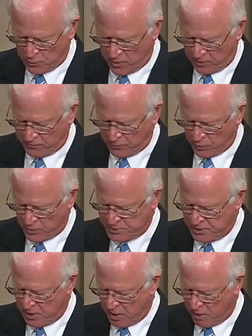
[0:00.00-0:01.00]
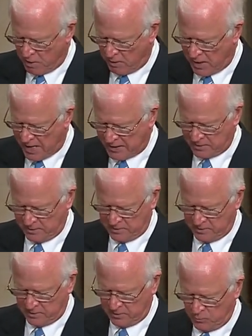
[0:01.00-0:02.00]
workforce, in all
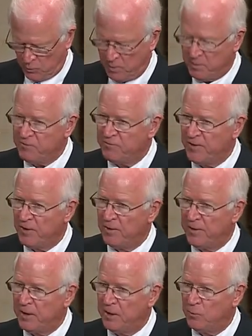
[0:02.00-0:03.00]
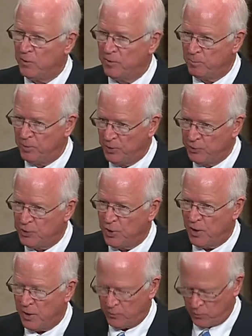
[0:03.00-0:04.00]
likelihood, will be filled in with blue card